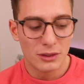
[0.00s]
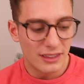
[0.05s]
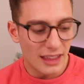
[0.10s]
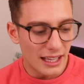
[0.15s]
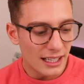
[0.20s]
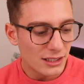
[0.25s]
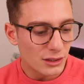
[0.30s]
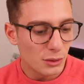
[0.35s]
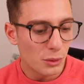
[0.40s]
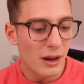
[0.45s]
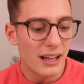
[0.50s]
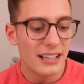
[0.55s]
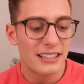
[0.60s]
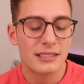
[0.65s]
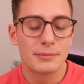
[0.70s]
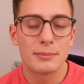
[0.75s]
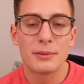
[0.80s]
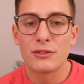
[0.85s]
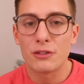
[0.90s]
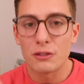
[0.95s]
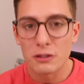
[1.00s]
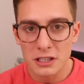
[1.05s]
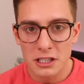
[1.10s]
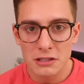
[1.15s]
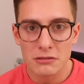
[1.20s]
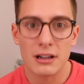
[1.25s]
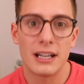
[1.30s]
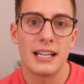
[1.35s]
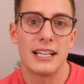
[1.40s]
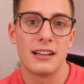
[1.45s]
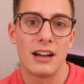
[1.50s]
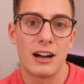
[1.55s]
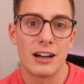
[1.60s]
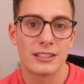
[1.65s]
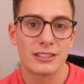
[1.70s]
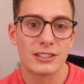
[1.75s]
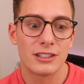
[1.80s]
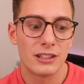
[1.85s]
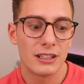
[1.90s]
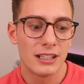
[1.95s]
Think twice before you write an
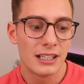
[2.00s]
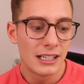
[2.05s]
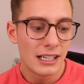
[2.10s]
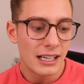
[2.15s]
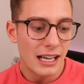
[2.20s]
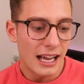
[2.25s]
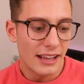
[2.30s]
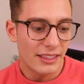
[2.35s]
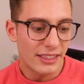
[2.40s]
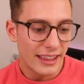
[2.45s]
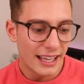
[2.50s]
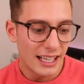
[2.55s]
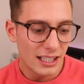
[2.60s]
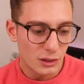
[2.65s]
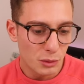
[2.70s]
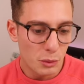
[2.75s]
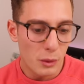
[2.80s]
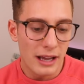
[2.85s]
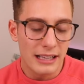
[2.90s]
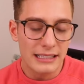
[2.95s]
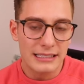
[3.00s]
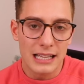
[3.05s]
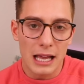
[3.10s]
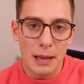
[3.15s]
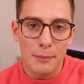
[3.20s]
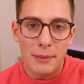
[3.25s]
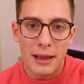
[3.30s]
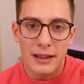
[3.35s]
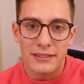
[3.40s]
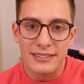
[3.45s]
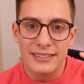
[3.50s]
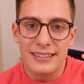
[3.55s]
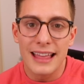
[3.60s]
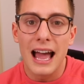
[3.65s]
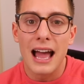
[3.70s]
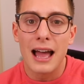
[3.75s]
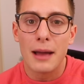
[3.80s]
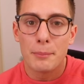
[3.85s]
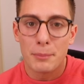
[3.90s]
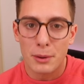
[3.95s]
article and think twice about
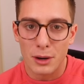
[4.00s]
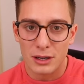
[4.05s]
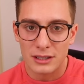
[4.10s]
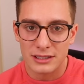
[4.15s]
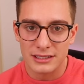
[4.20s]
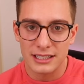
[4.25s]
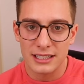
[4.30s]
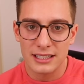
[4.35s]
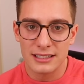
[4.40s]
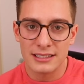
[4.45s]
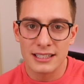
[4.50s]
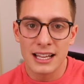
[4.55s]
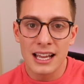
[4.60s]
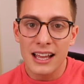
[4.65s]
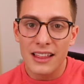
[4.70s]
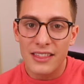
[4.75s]
that person,